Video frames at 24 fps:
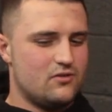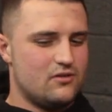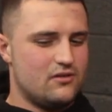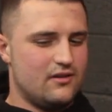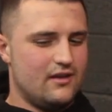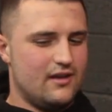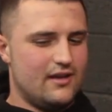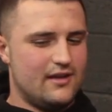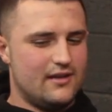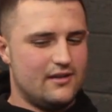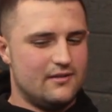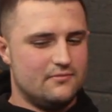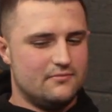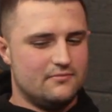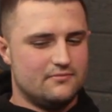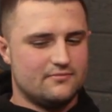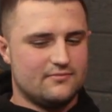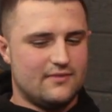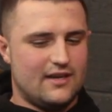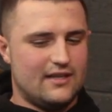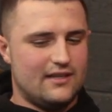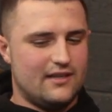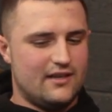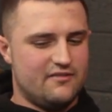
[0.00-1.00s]
It's super
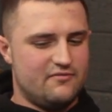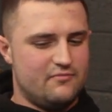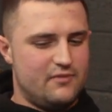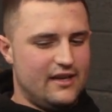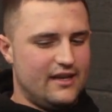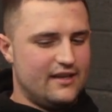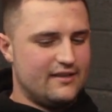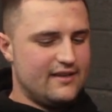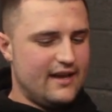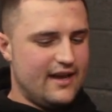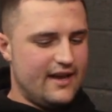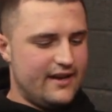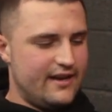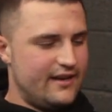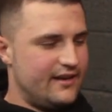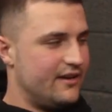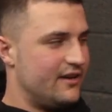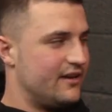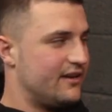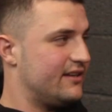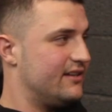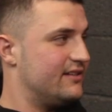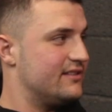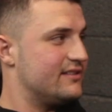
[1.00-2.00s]
cool. I love being a
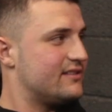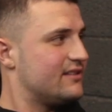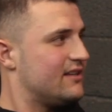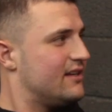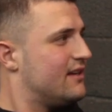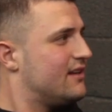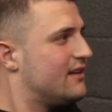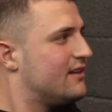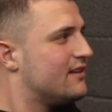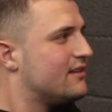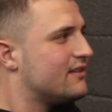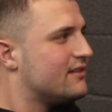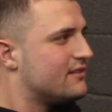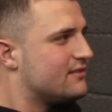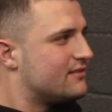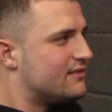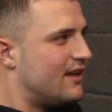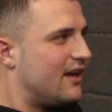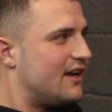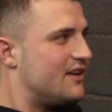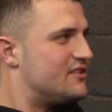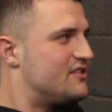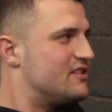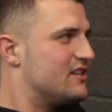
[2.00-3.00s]
tight end here because,
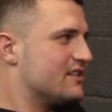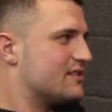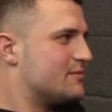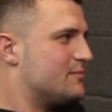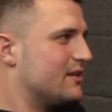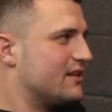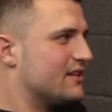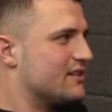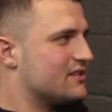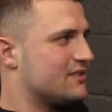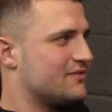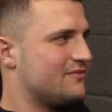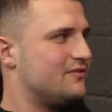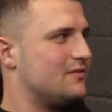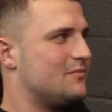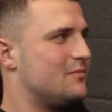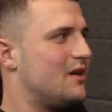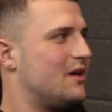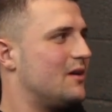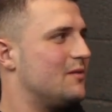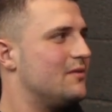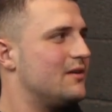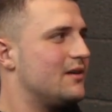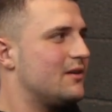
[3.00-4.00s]
not just
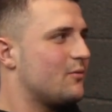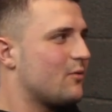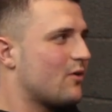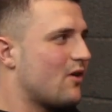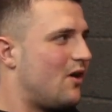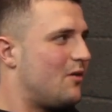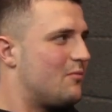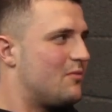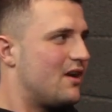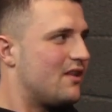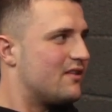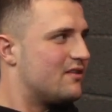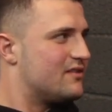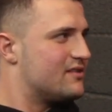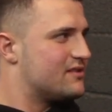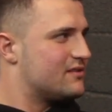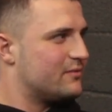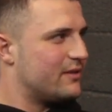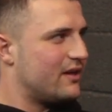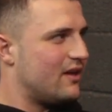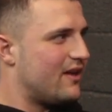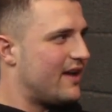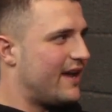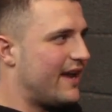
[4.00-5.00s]
because of football, but we're all
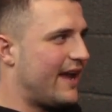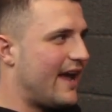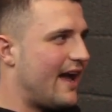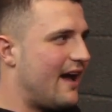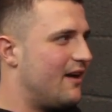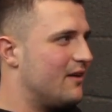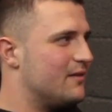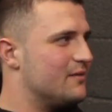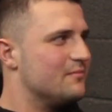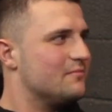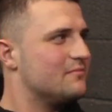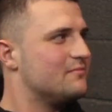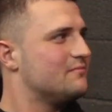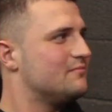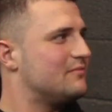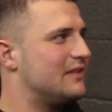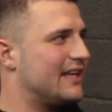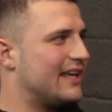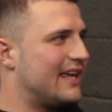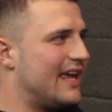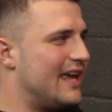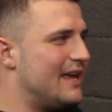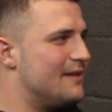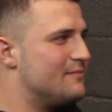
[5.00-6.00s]
brothers and we all hang out
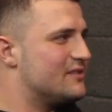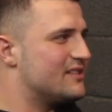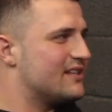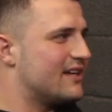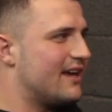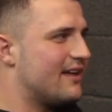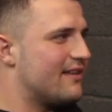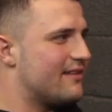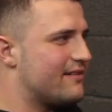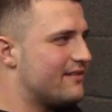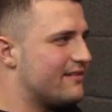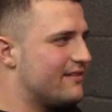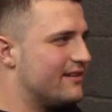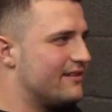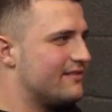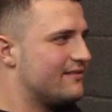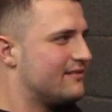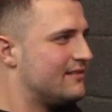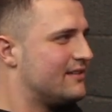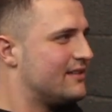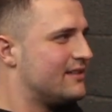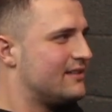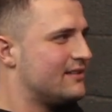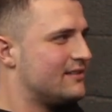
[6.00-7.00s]
and play games
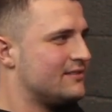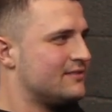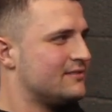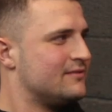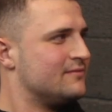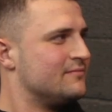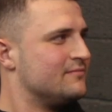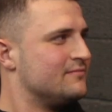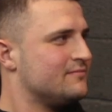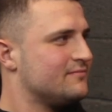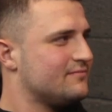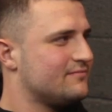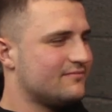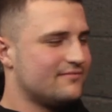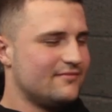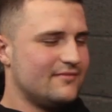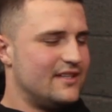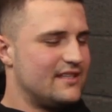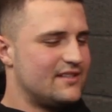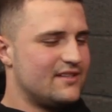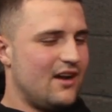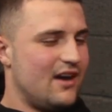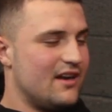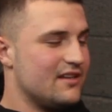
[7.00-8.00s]
together, and
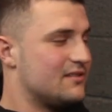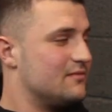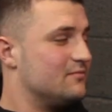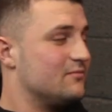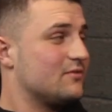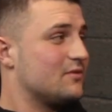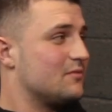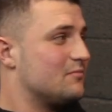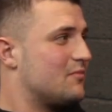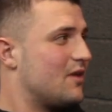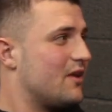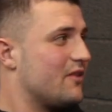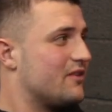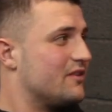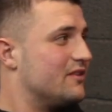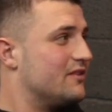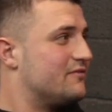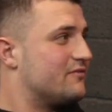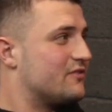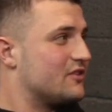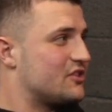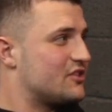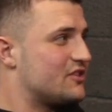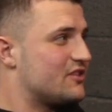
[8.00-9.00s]
it's awesome. We're
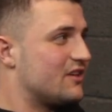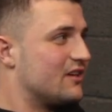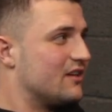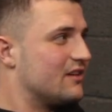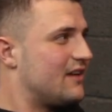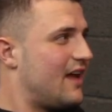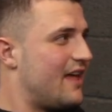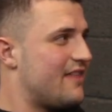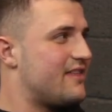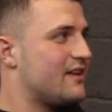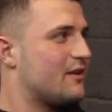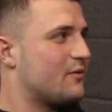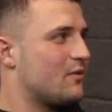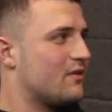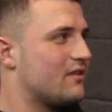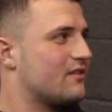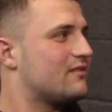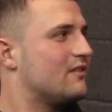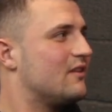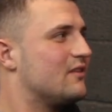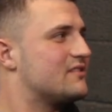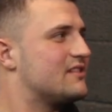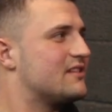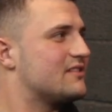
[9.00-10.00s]
brotherhood for sure. I
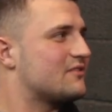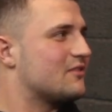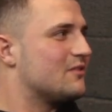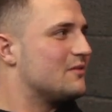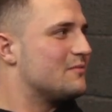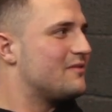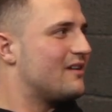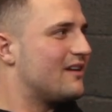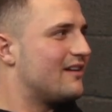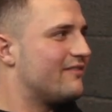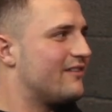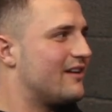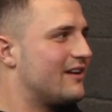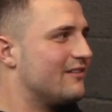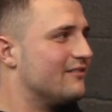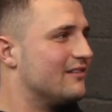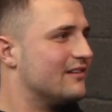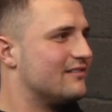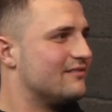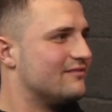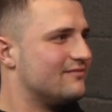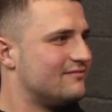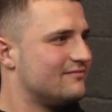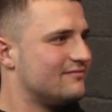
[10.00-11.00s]
think we're the closest group out
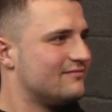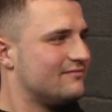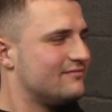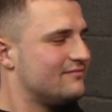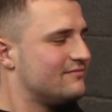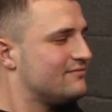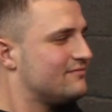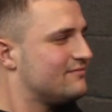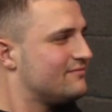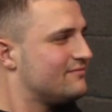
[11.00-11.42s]
of anyone.